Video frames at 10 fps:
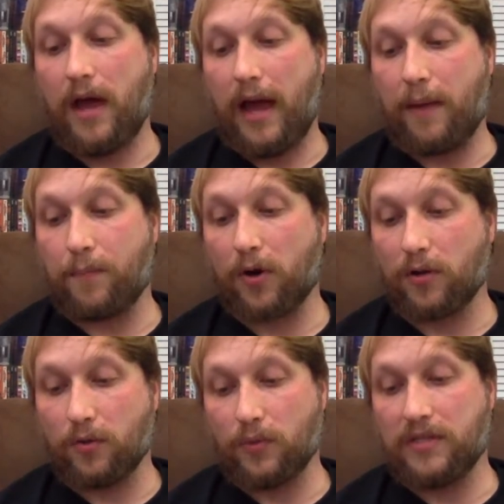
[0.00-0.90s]
and part
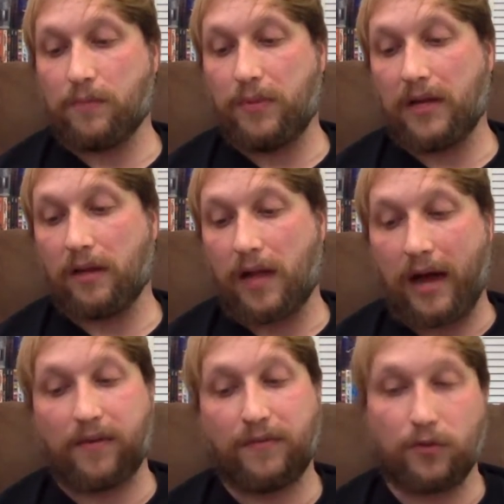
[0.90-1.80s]
of the reason being a
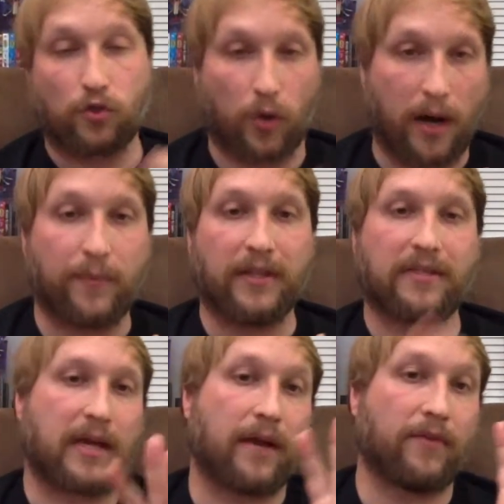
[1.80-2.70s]
lot of the trauma
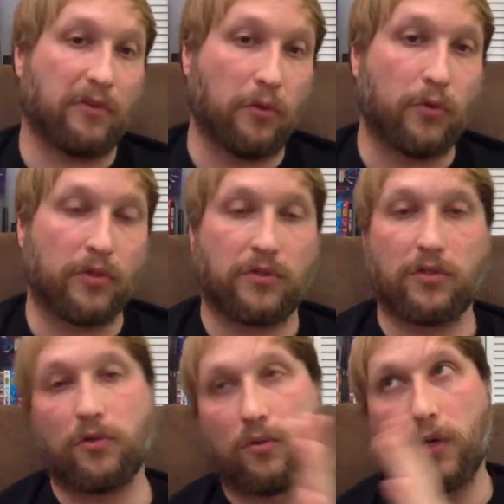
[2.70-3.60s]
that's kind of alluded
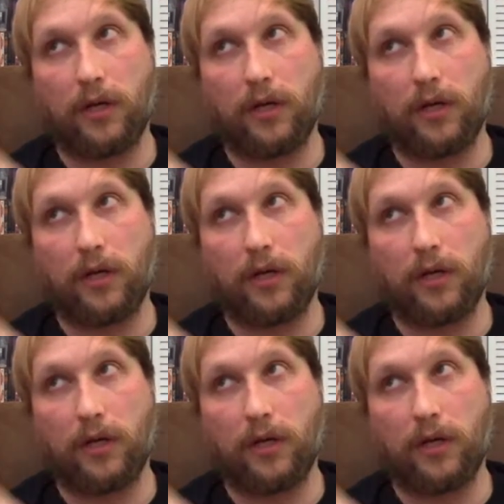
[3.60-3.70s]
to